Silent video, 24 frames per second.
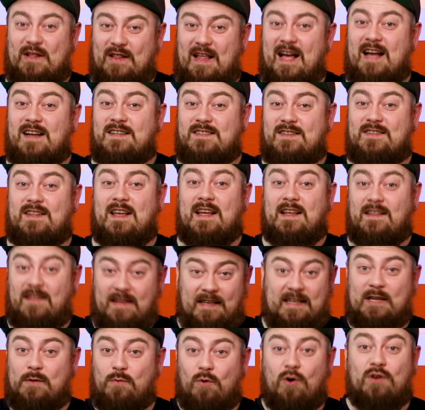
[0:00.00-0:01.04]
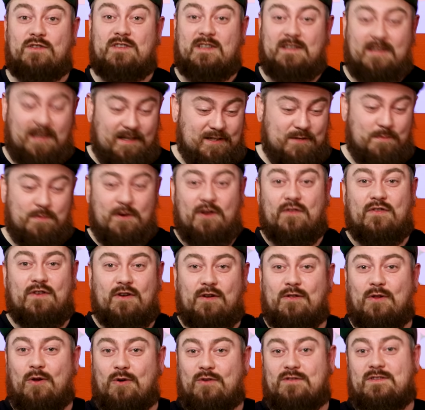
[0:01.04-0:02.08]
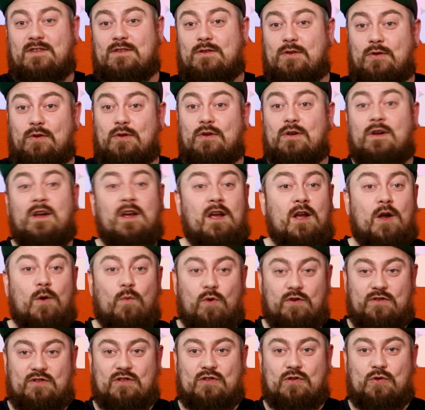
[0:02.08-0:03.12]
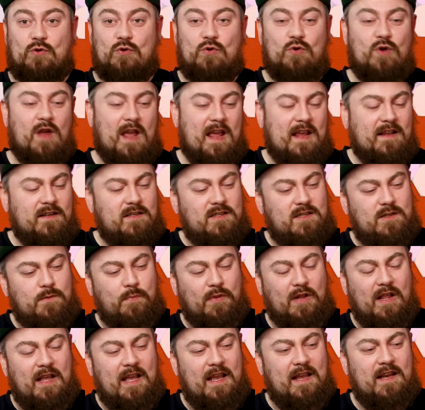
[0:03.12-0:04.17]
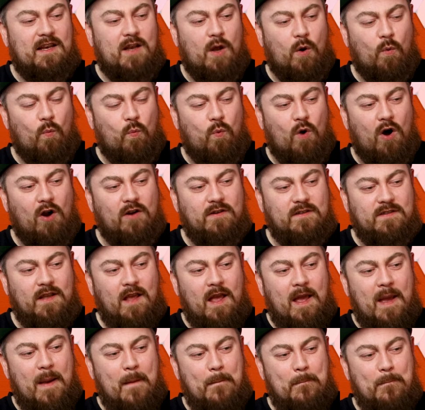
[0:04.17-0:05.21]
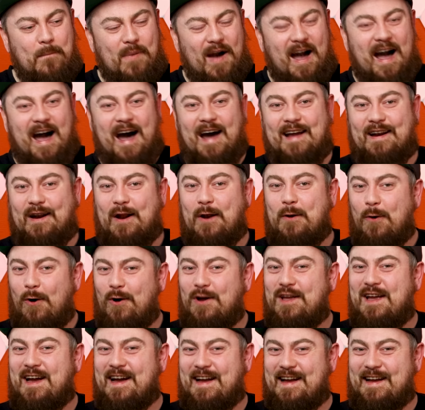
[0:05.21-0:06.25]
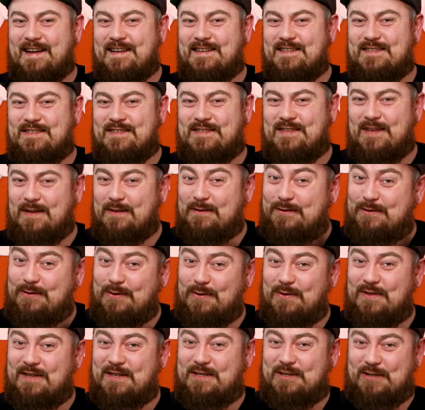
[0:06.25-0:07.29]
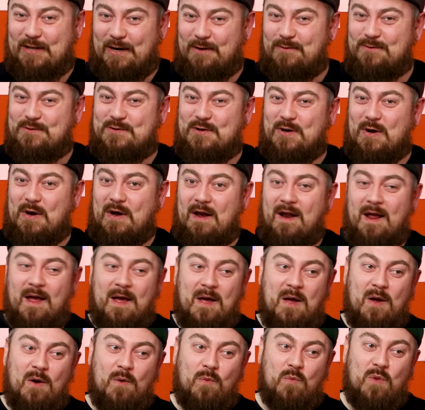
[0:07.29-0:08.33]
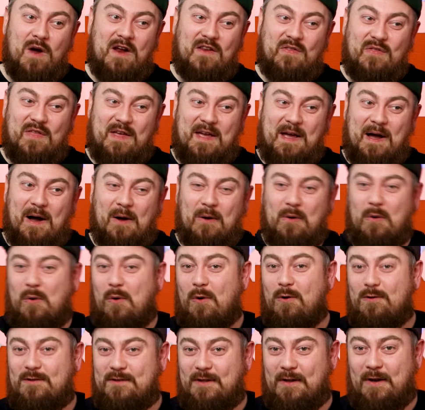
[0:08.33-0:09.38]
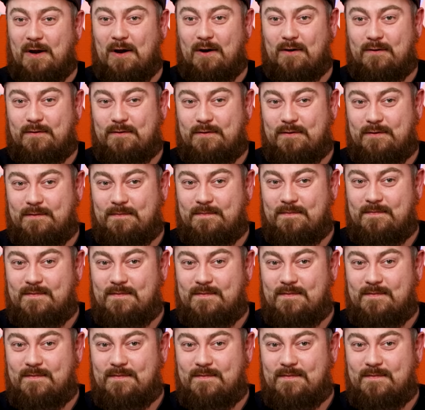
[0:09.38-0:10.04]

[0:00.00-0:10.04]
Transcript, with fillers: The last thing that he wanted his brother in law to do was to explain what paranoia is to the children when they are old enough,